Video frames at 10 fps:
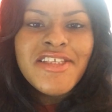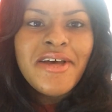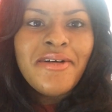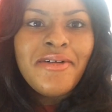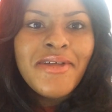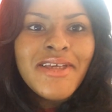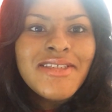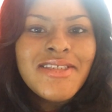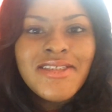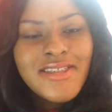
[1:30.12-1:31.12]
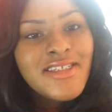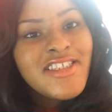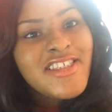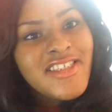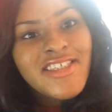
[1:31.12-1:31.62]
So it's
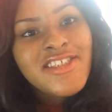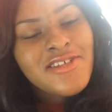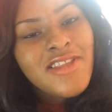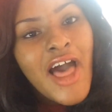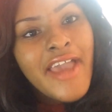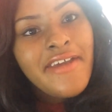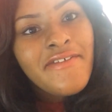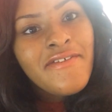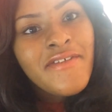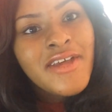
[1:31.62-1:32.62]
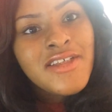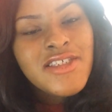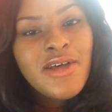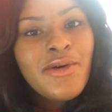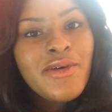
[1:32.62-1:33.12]
your life,
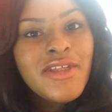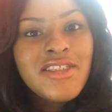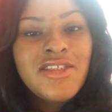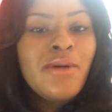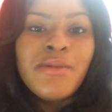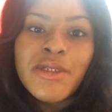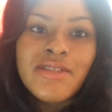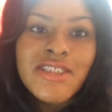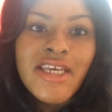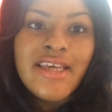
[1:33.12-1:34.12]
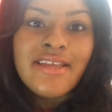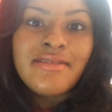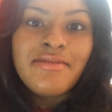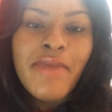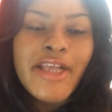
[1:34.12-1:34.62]
so don't lose it.
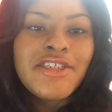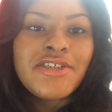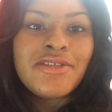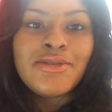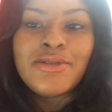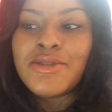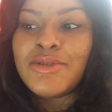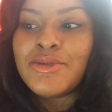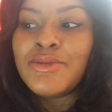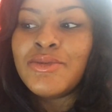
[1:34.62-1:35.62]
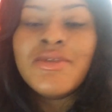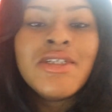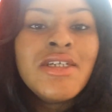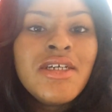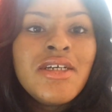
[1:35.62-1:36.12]
Make sure you
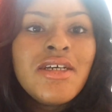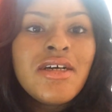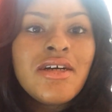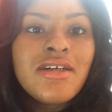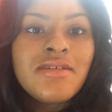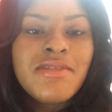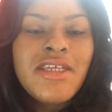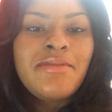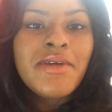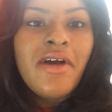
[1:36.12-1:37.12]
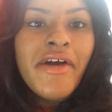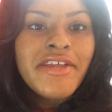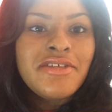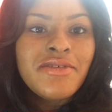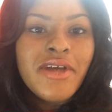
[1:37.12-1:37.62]
keep it
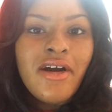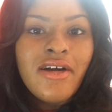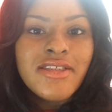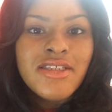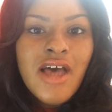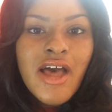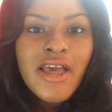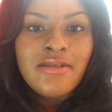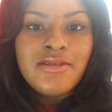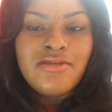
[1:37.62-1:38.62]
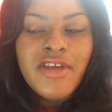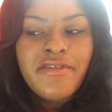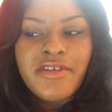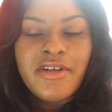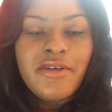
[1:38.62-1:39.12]
on you at all times. You
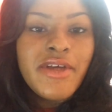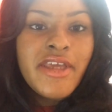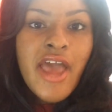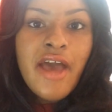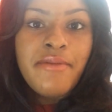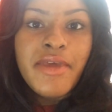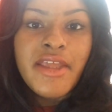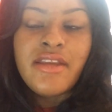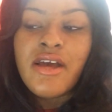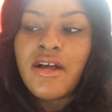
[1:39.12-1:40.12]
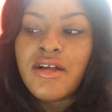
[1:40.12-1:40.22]
never know what could happen.